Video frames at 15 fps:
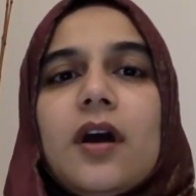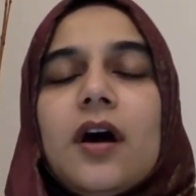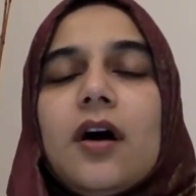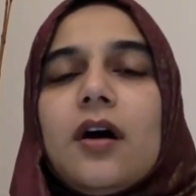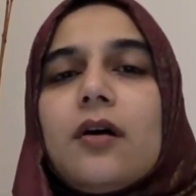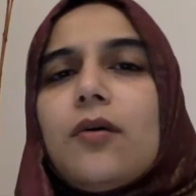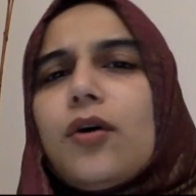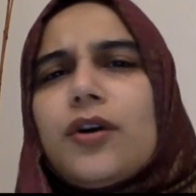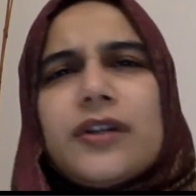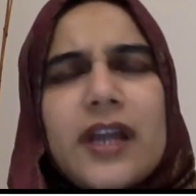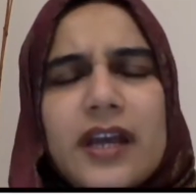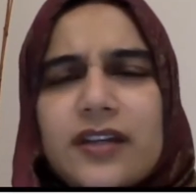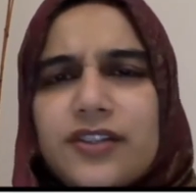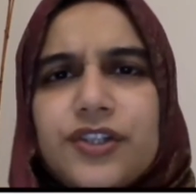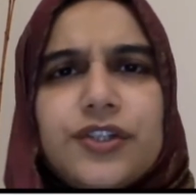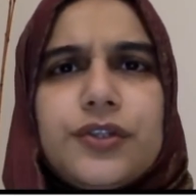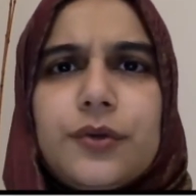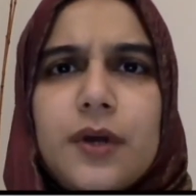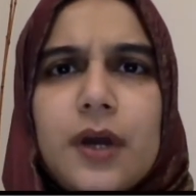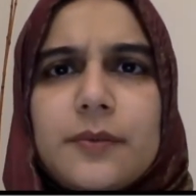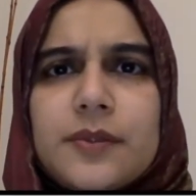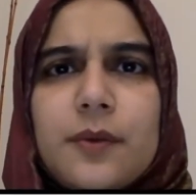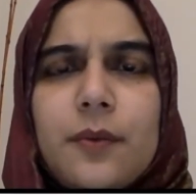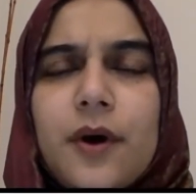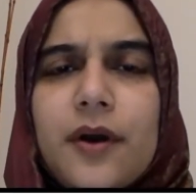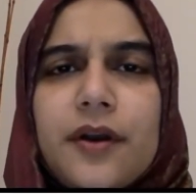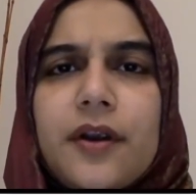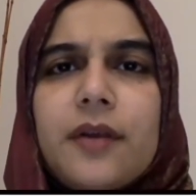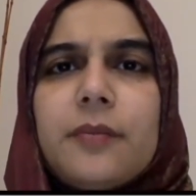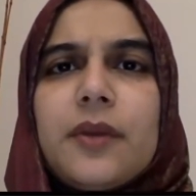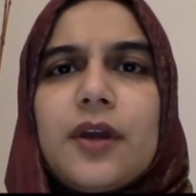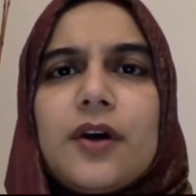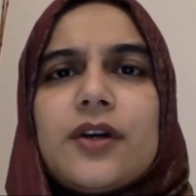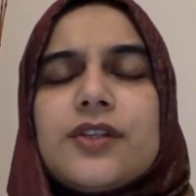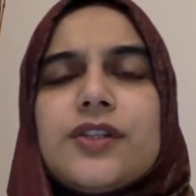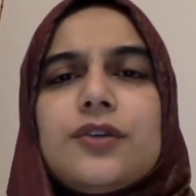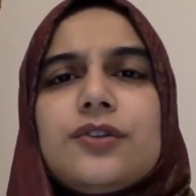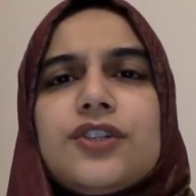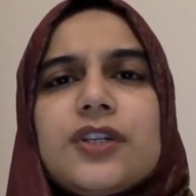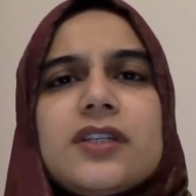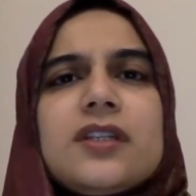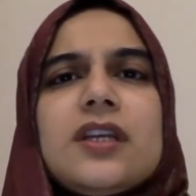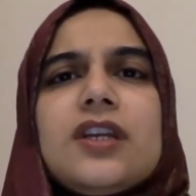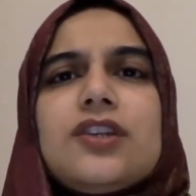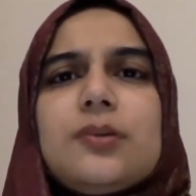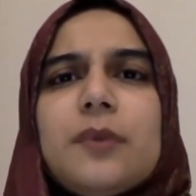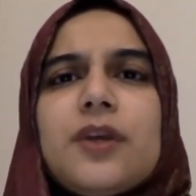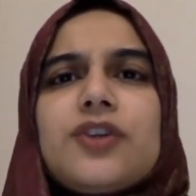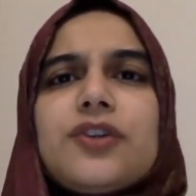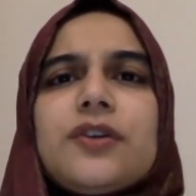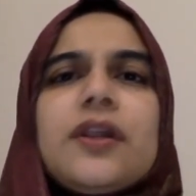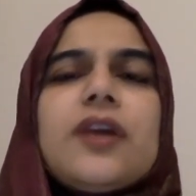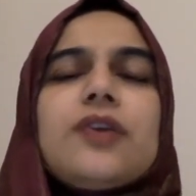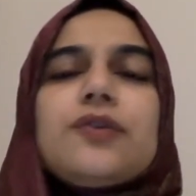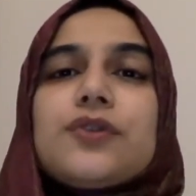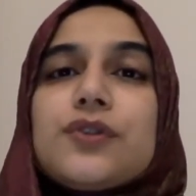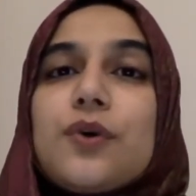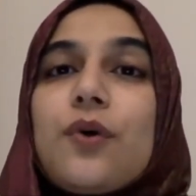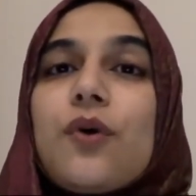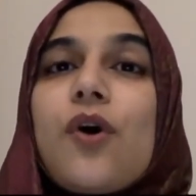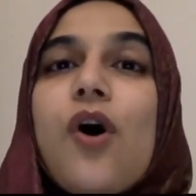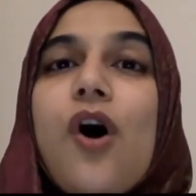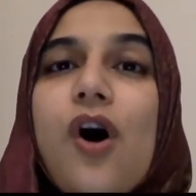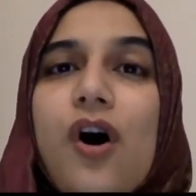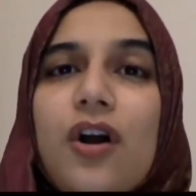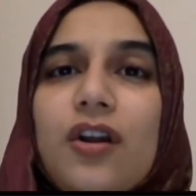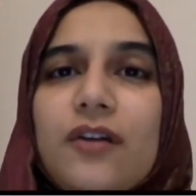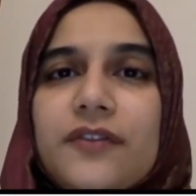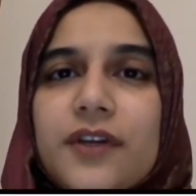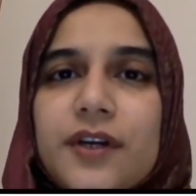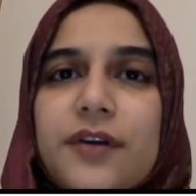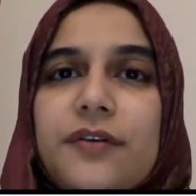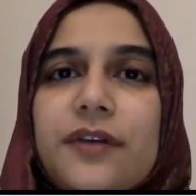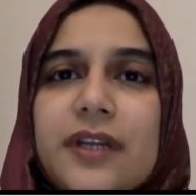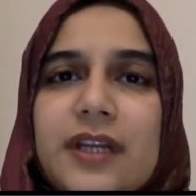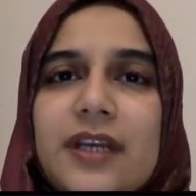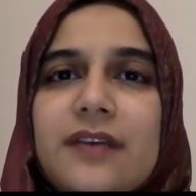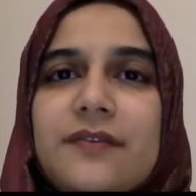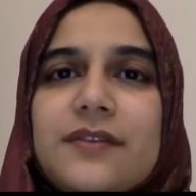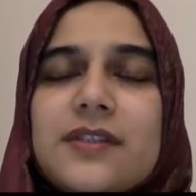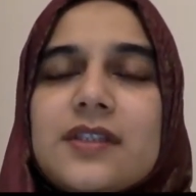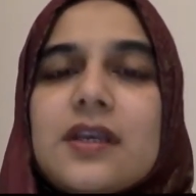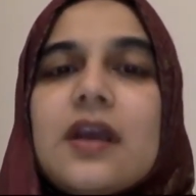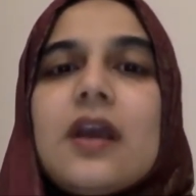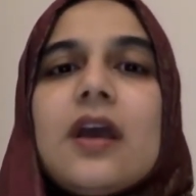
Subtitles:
Or actually 2 cups of water, because you just need to make sure that you soak all of the curry leaves.